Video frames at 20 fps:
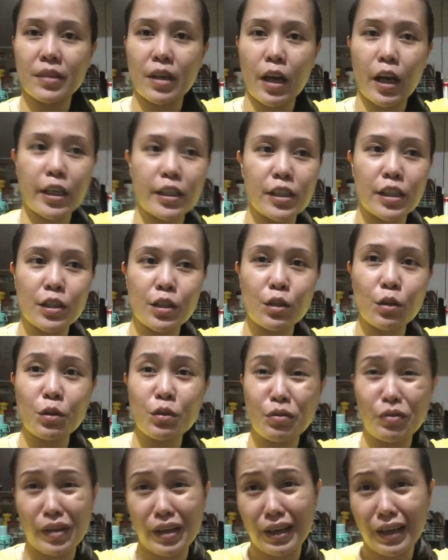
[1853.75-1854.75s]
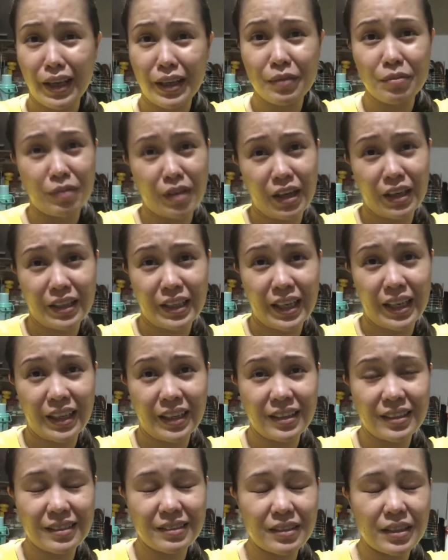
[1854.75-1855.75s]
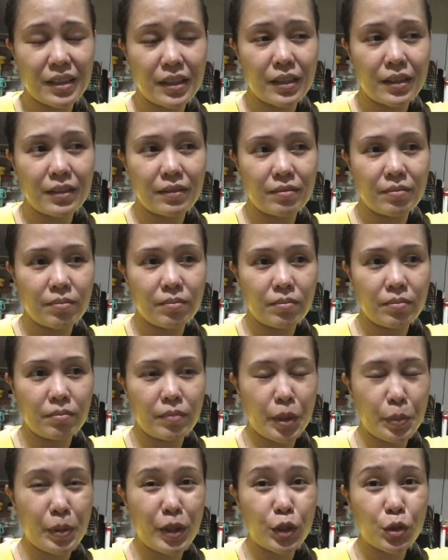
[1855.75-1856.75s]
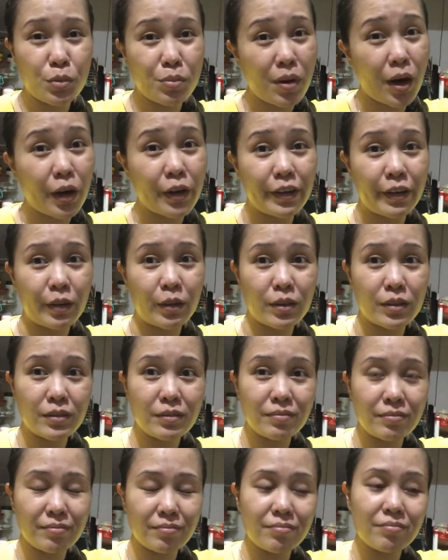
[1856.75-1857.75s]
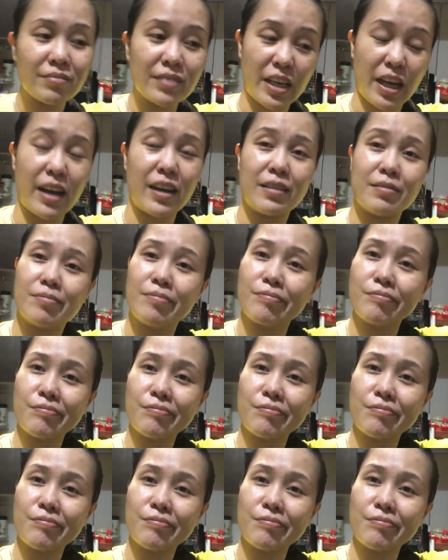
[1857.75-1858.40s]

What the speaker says: I just don't feel like vlogging. Maybe tomorrow. Yeah.